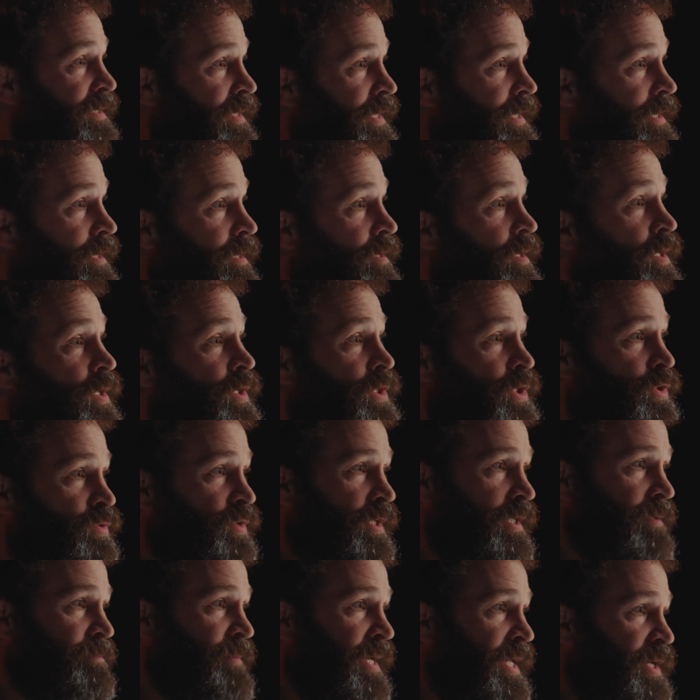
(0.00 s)
Link, you
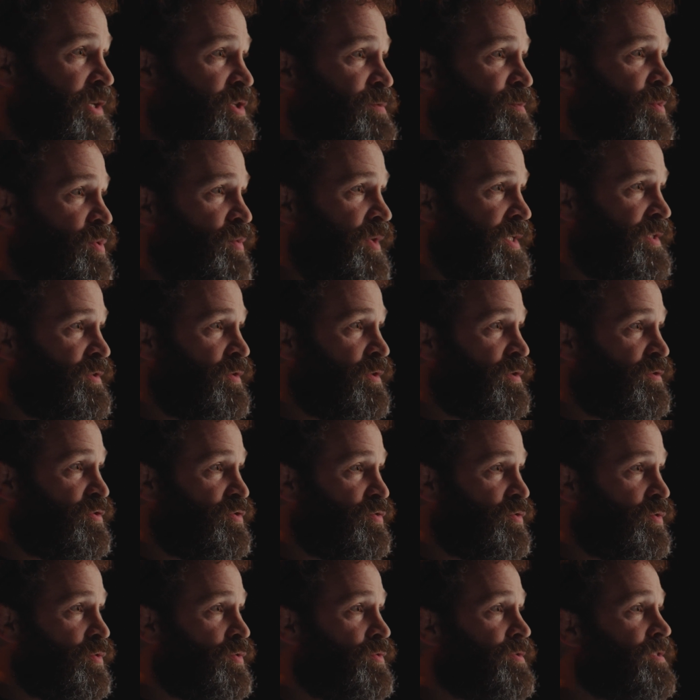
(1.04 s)
can manage parental
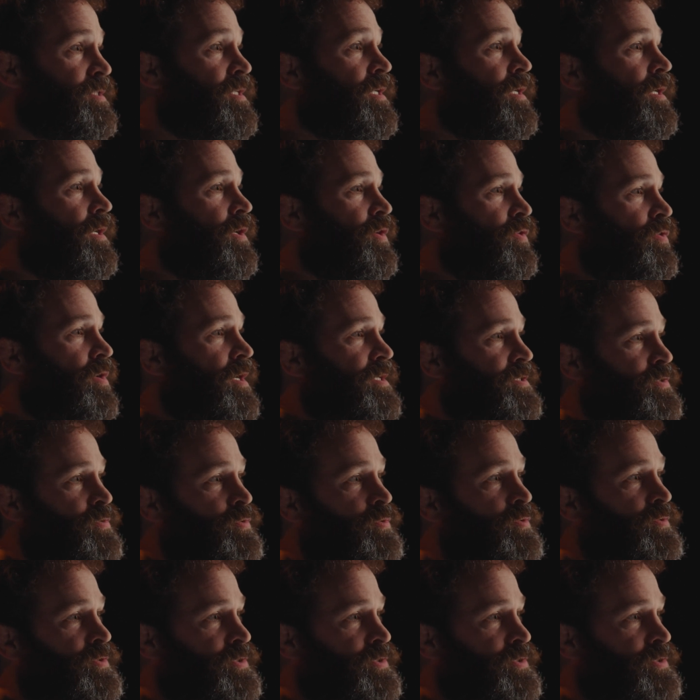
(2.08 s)
controls across Google